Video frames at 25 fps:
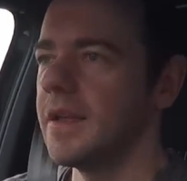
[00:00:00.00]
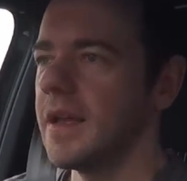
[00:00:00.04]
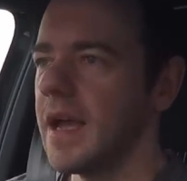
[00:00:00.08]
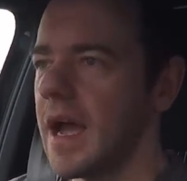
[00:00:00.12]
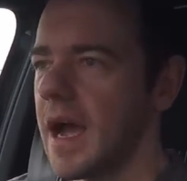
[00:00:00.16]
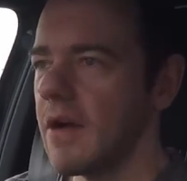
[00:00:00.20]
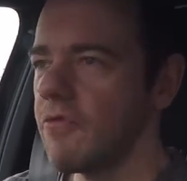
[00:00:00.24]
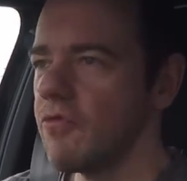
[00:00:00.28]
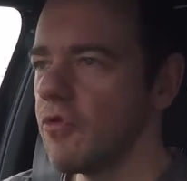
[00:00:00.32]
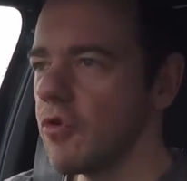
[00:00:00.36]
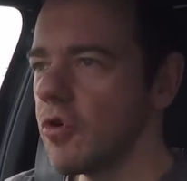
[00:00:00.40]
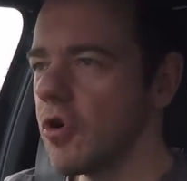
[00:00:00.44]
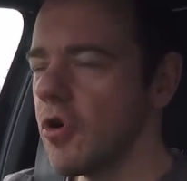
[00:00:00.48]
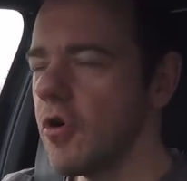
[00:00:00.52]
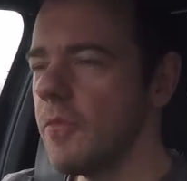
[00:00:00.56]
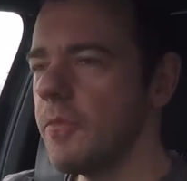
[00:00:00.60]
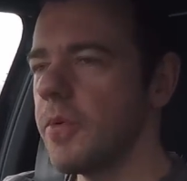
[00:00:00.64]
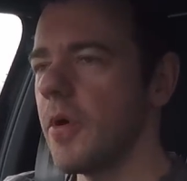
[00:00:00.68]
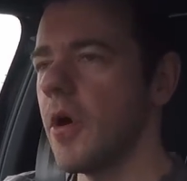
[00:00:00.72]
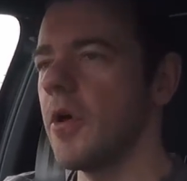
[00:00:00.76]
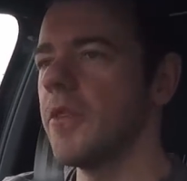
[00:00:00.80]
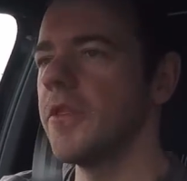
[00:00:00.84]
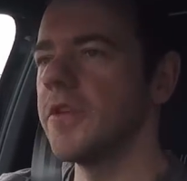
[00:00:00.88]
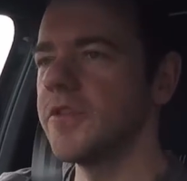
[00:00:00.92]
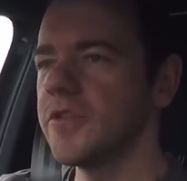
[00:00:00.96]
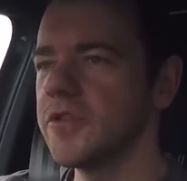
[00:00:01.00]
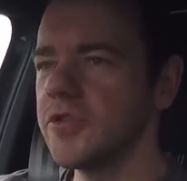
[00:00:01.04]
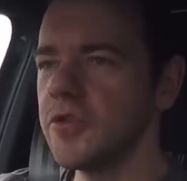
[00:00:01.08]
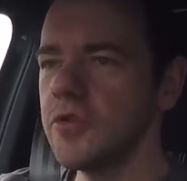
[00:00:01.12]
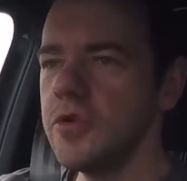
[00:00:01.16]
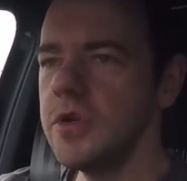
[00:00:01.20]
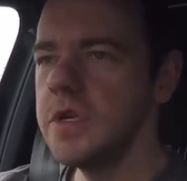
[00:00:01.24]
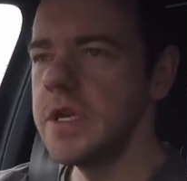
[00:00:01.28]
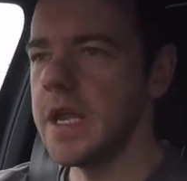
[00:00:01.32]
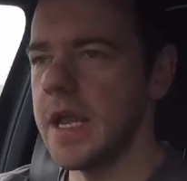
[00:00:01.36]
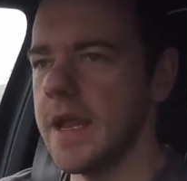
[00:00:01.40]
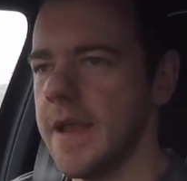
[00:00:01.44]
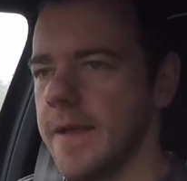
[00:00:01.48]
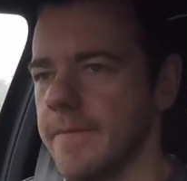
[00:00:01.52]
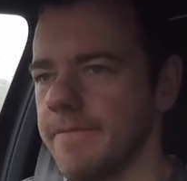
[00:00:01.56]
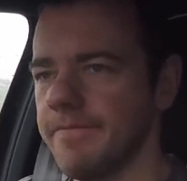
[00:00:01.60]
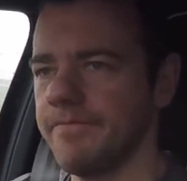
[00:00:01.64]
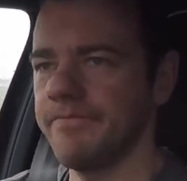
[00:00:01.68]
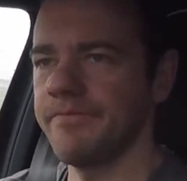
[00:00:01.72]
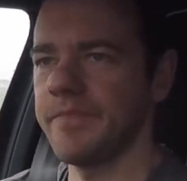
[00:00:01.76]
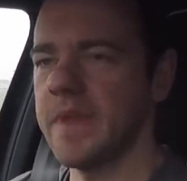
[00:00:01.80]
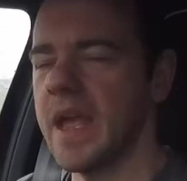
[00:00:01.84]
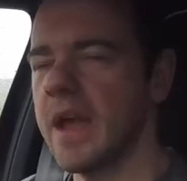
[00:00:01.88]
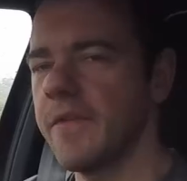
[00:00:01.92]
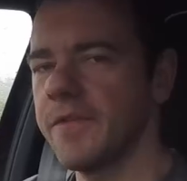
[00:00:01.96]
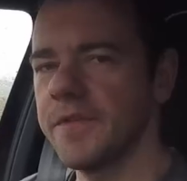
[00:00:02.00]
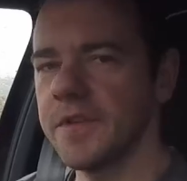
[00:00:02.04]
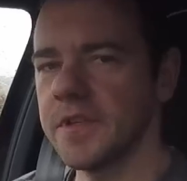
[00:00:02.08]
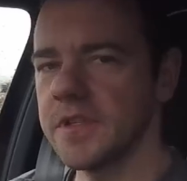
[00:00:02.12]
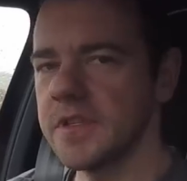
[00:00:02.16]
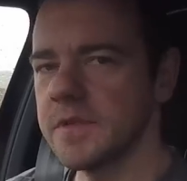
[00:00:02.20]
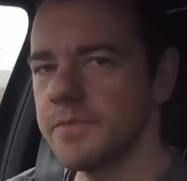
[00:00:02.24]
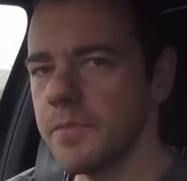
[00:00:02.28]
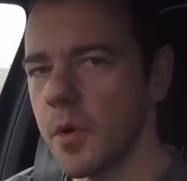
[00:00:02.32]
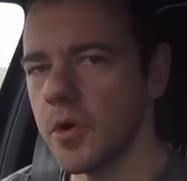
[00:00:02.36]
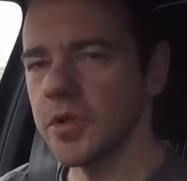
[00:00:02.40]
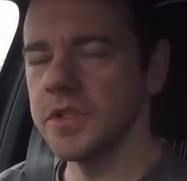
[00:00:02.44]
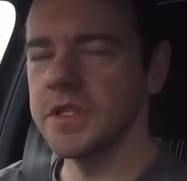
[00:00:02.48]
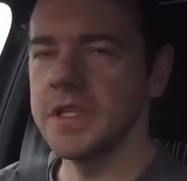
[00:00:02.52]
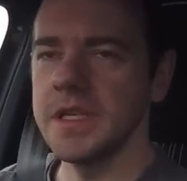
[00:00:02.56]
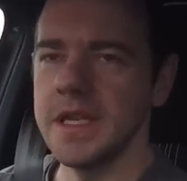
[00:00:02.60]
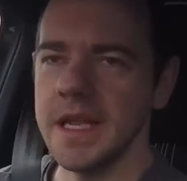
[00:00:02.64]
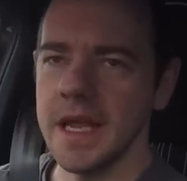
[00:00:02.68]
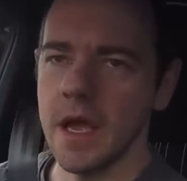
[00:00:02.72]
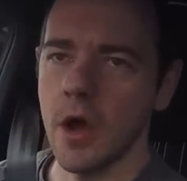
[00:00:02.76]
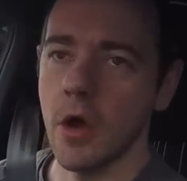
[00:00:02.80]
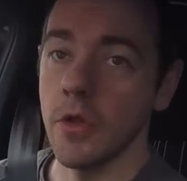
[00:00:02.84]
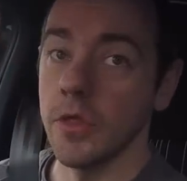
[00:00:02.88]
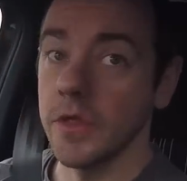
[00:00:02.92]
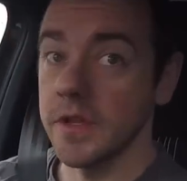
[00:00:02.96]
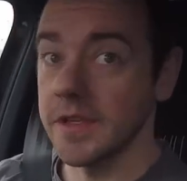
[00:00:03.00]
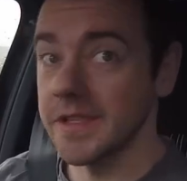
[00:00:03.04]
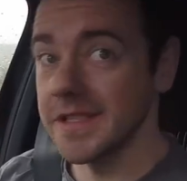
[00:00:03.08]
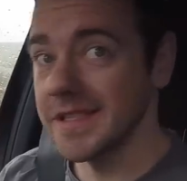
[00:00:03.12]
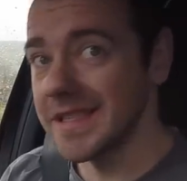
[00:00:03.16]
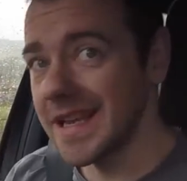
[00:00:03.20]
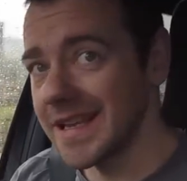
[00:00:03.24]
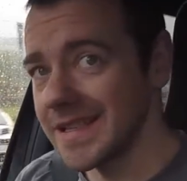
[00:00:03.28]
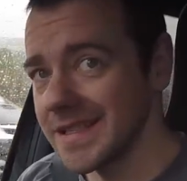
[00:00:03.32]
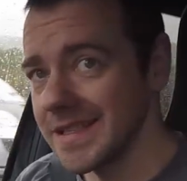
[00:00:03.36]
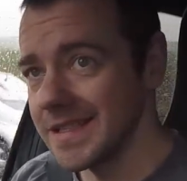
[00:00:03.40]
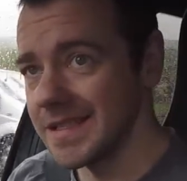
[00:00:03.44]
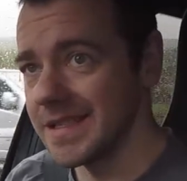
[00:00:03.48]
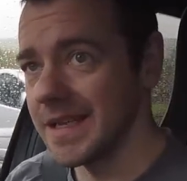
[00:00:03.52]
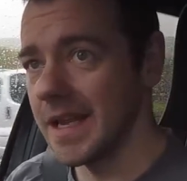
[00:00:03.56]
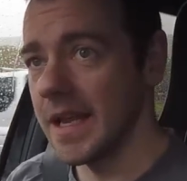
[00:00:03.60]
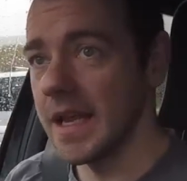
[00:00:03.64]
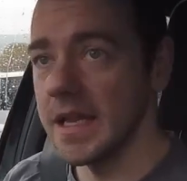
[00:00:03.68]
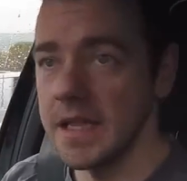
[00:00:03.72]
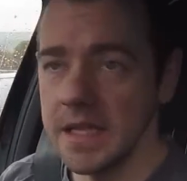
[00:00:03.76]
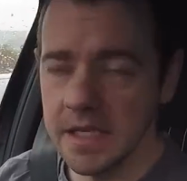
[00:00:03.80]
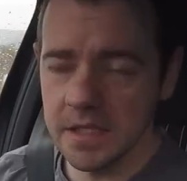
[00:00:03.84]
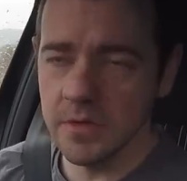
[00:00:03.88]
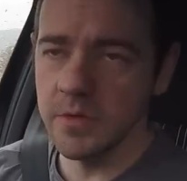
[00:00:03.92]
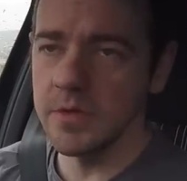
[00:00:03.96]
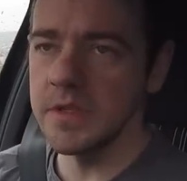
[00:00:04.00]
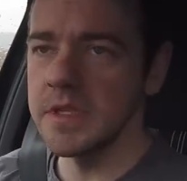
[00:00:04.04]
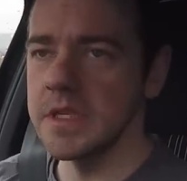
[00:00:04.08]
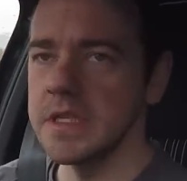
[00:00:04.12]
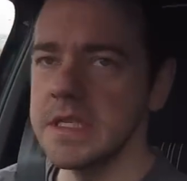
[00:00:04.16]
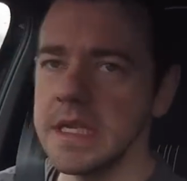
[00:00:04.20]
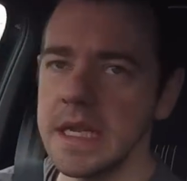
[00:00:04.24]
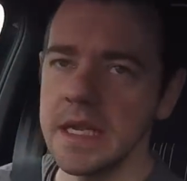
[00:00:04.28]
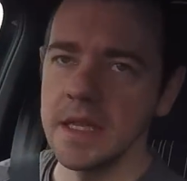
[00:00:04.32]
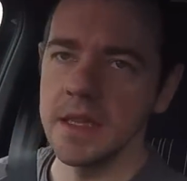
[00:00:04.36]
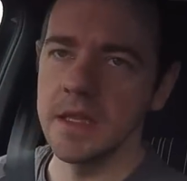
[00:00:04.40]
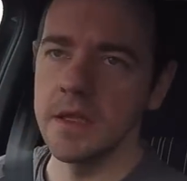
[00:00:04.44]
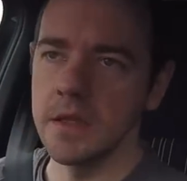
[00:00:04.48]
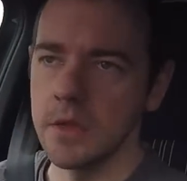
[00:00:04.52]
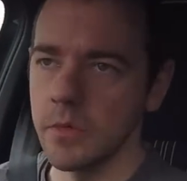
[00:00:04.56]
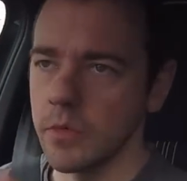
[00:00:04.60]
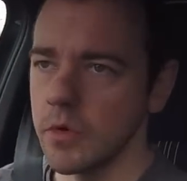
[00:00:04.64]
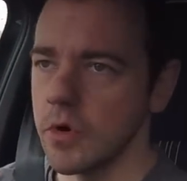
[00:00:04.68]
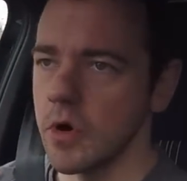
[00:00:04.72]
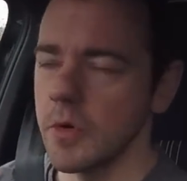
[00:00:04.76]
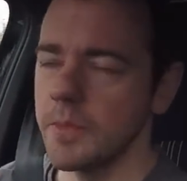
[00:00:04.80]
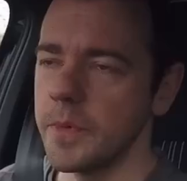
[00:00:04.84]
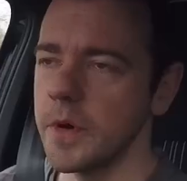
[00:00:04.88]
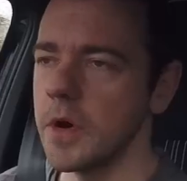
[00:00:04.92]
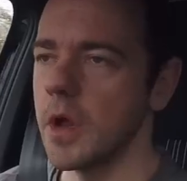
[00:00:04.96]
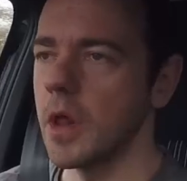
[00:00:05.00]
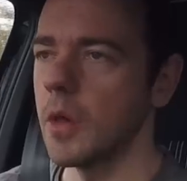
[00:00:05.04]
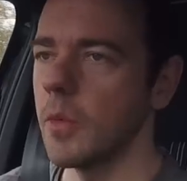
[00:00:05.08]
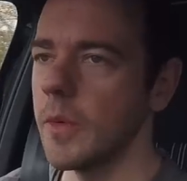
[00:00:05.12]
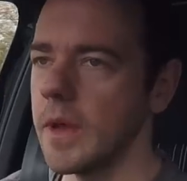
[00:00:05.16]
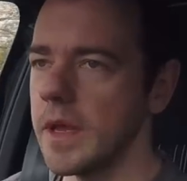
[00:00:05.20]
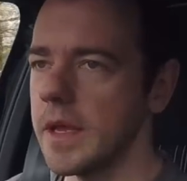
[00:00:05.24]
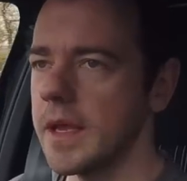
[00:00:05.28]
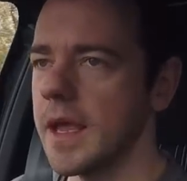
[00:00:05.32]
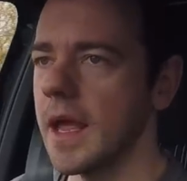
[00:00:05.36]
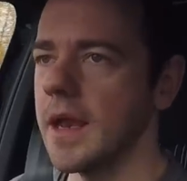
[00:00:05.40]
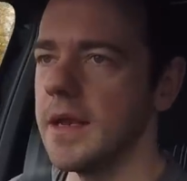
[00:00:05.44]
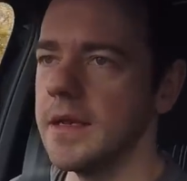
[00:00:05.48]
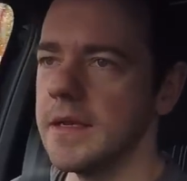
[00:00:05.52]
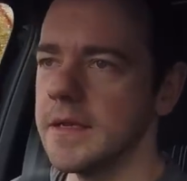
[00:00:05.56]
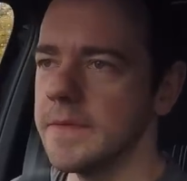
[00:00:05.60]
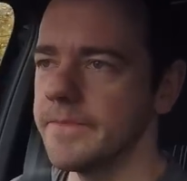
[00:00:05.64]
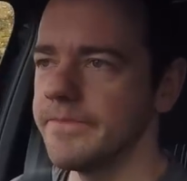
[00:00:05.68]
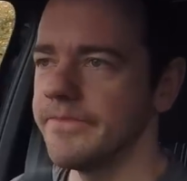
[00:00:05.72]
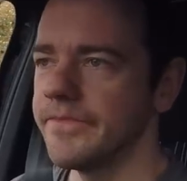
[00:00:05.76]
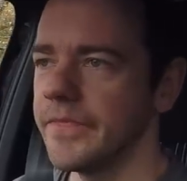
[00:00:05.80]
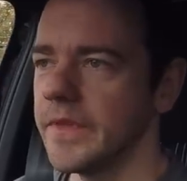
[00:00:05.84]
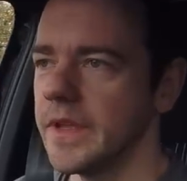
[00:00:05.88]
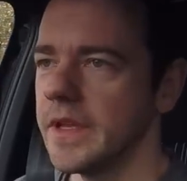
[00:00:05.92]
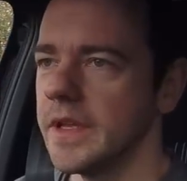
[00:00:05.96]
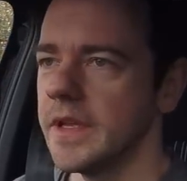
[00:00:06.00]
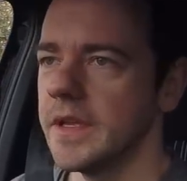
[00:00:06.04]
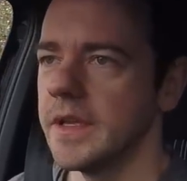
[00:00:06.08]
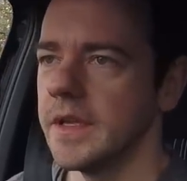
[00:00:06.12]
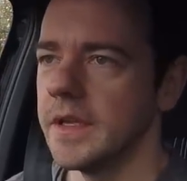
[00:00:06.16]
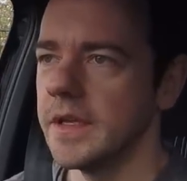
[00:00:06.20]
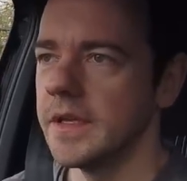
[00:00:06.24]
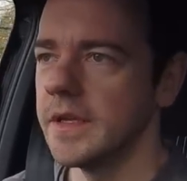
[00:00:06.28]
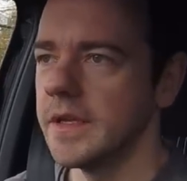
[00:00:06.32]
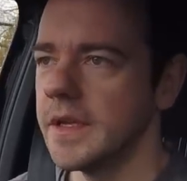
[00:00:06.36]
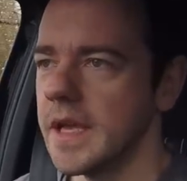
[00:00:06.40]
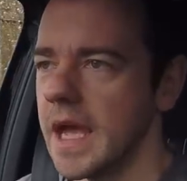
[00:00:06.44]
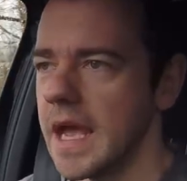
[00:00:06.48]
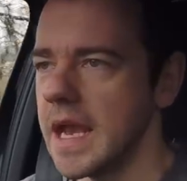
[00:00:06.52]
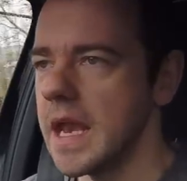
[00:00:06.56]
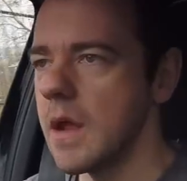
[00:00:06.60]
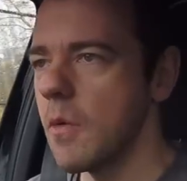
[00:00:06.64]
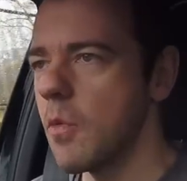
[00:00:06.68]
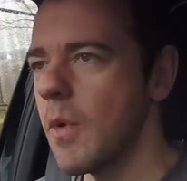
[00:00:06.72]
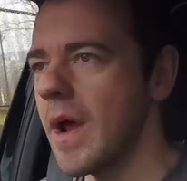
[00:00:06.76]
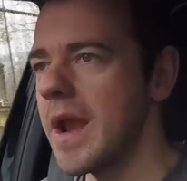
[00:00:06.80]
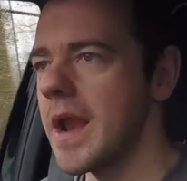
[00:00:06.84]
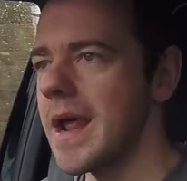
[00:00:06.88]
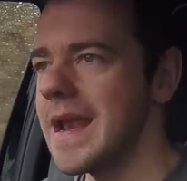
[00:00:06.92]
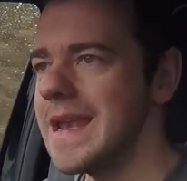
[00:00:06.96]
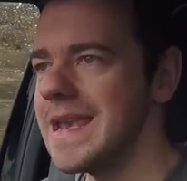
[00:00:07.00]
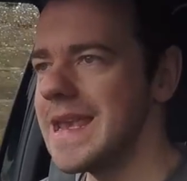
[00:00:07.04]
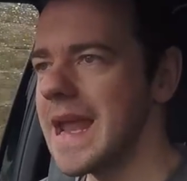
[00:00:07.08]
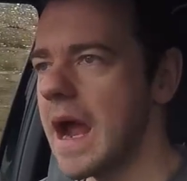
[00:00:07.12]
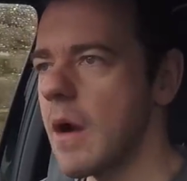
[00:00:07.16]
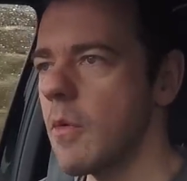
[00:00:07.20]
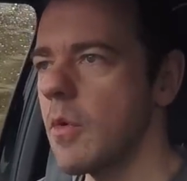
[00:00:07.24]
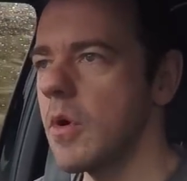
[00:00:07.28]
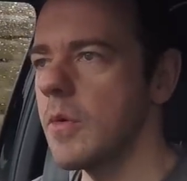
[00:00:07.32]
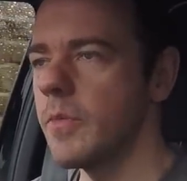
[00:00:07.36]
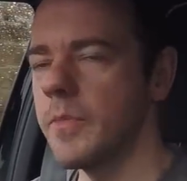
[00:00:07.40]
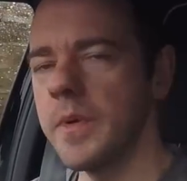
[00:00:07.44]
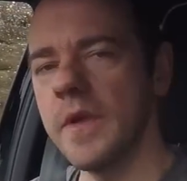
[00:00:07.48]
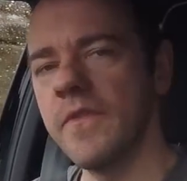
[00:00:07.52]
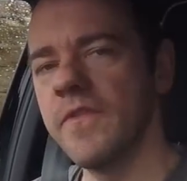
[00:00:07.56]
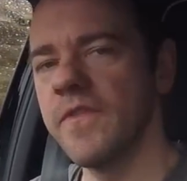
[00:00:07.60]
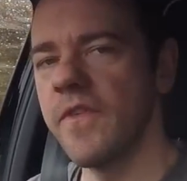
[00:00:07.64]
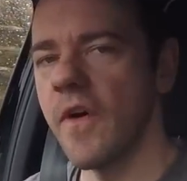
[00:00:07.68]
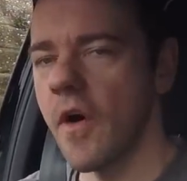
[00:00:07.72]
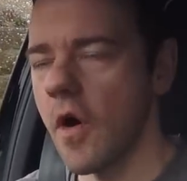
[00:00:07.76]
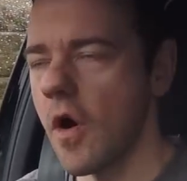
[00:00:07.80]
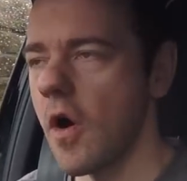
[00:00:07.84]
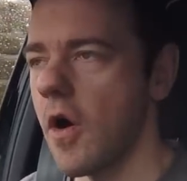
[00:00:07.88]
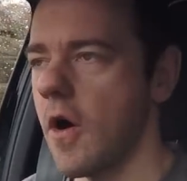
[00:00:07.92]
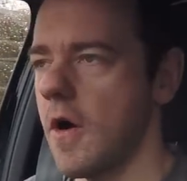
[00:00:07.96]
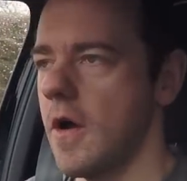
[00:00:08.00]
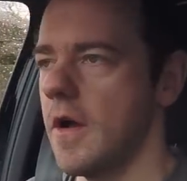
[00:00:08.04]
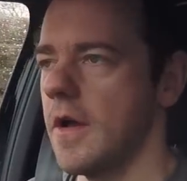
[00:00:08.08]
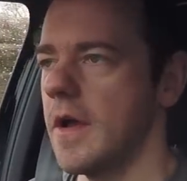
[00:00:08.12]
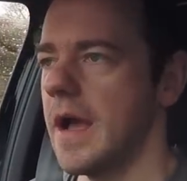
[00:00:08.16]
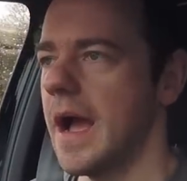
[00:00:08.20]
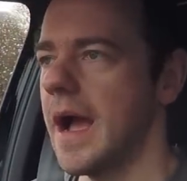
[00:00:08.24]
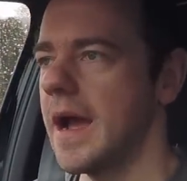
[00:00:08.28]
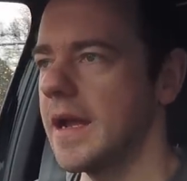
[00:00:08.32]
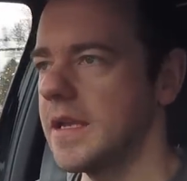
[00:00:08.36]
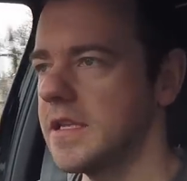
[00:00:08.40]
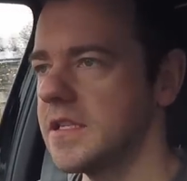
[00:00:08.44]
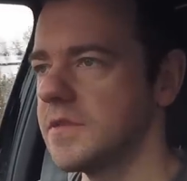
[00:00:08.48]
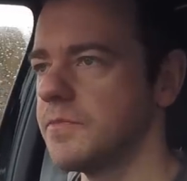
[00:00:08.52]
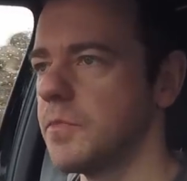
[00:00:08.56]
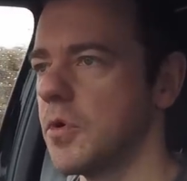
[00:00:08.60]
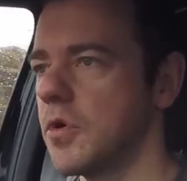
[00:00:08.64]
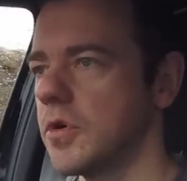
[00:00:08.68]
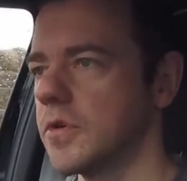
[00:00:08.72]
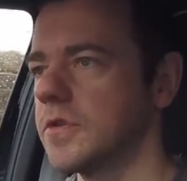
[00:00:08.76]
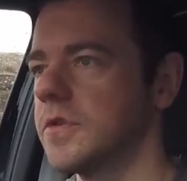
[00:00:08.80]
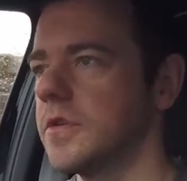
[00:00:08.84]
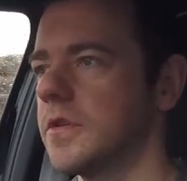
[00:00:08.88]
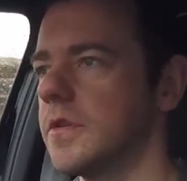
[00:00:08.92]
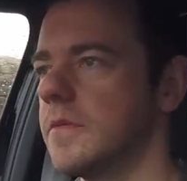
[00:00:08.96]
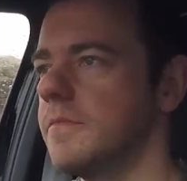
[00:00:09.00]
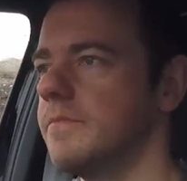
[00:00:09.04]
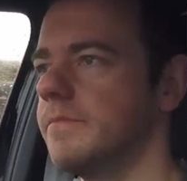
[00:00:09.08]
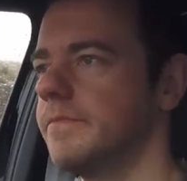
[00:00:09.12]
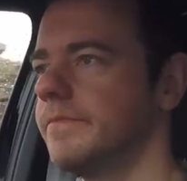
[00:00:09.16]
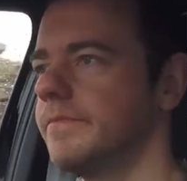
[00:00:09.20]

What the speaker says: I rung up on the Sunday after spotting it on the Saturday, and this was a dealer that were open all weekend, and it went an hour before I spoke to them.